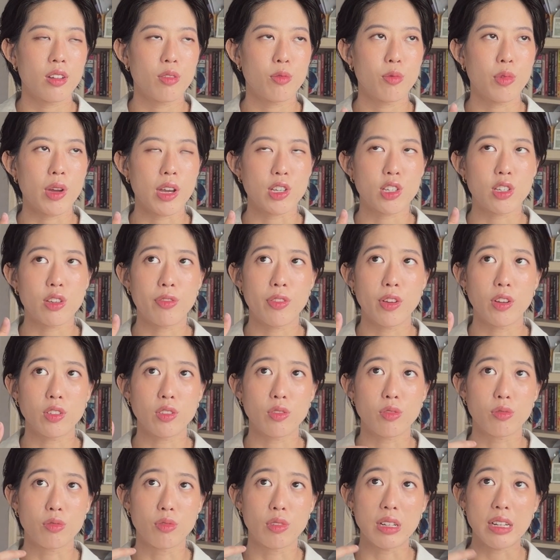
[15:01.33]
where she felt
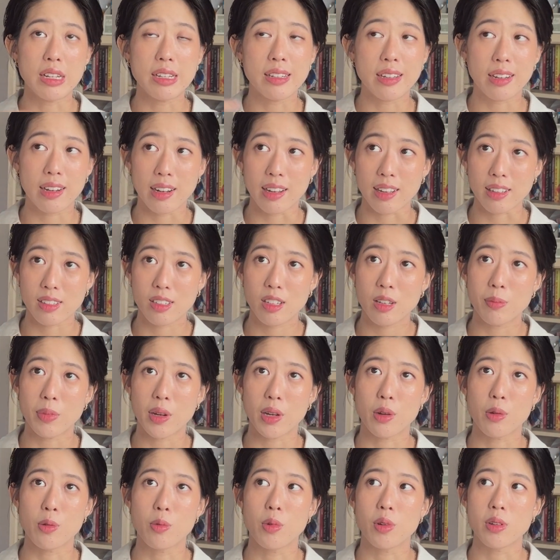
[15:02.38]
really neglected, but
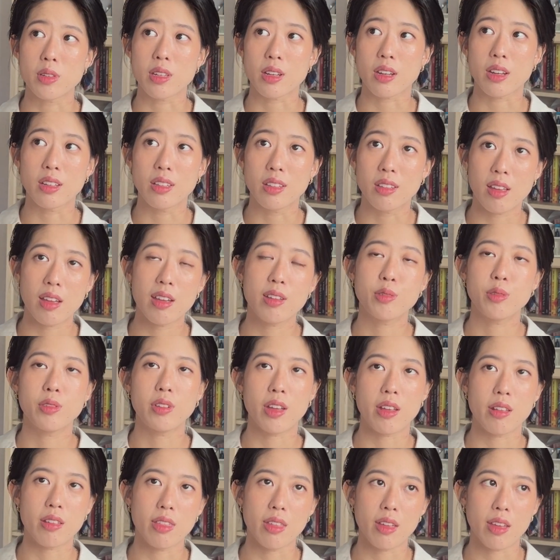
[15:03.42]
it was like a
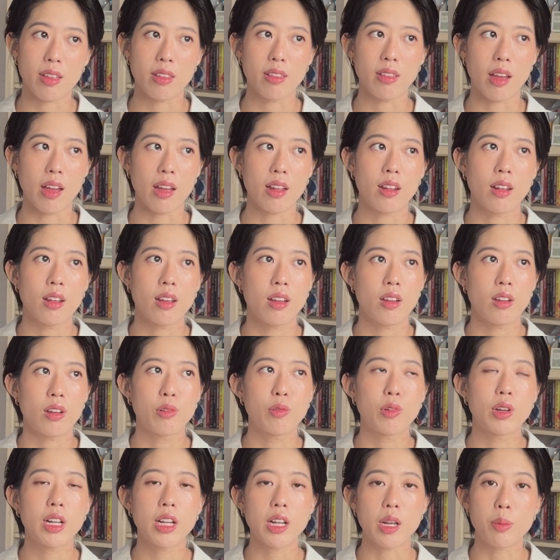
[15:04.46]
day-to-day thing that
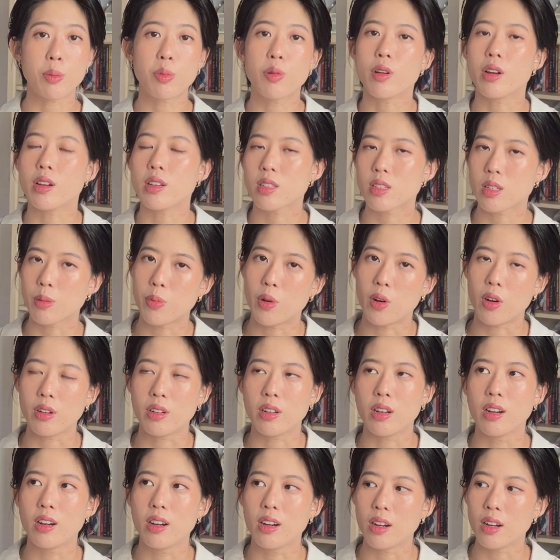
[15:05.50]
really impressed upon
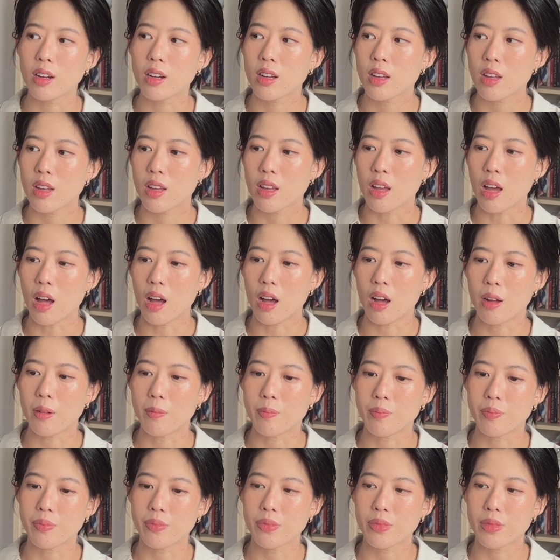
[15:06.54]
her
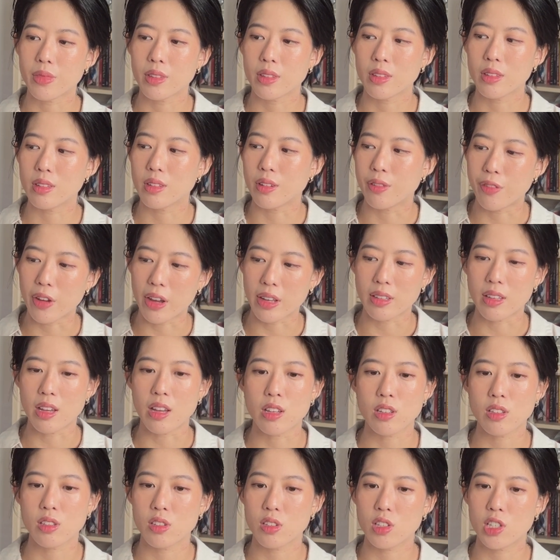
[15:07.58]
the fact that
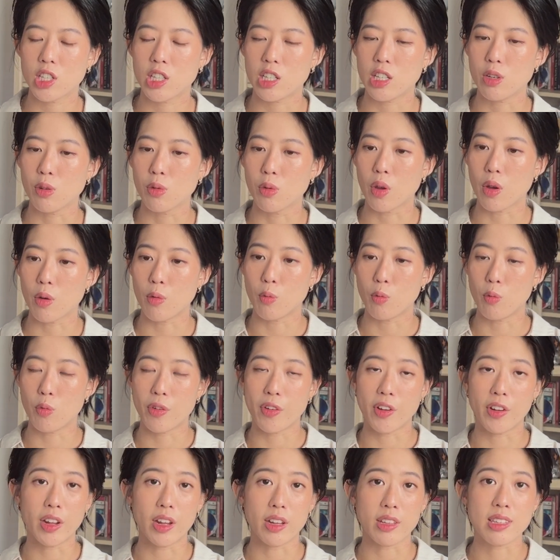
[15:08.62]
she
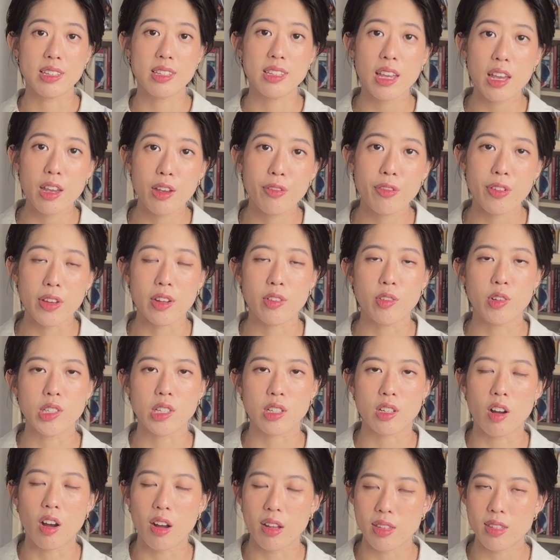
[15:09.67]
felt unsafe, and it was a
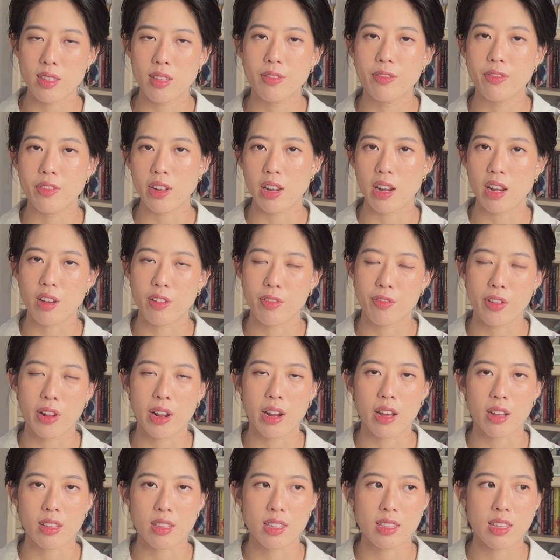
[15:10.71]
constant feeling of feeling
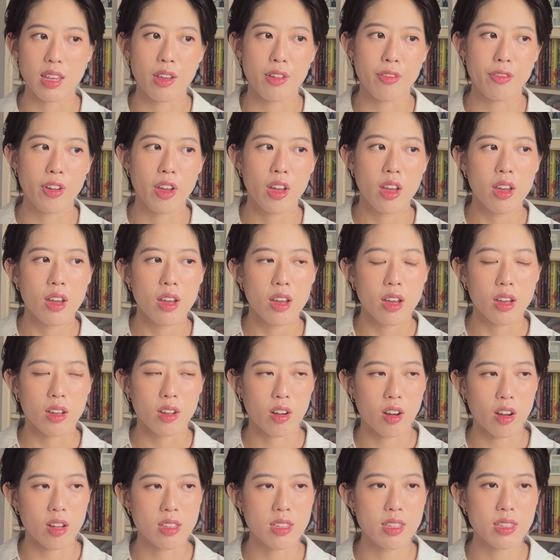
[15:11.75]
unsafe, a
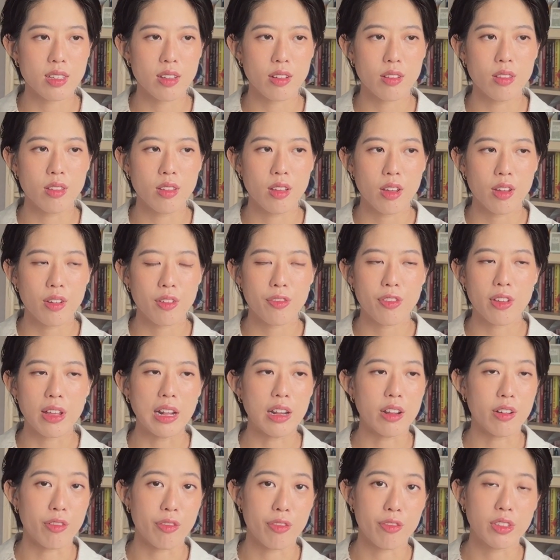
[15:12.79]
constant feeling
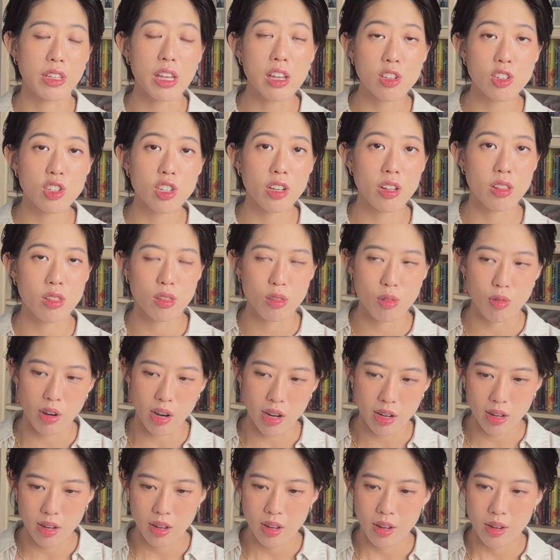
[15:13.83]
of danger and
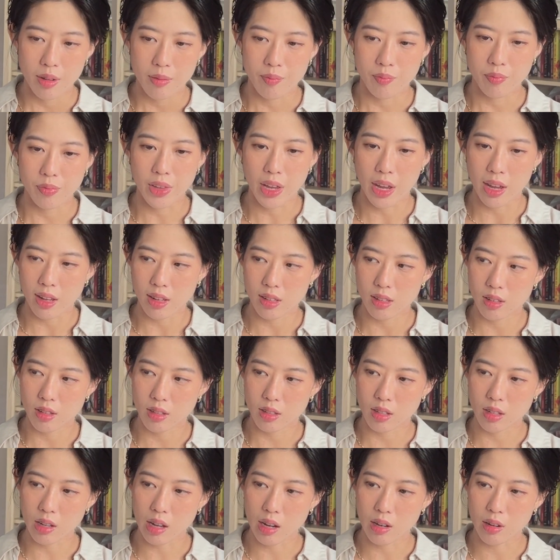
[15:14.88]
threat that
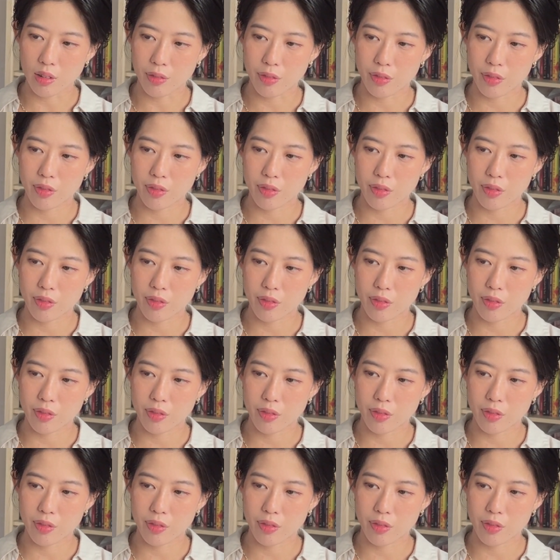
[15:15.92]
kind of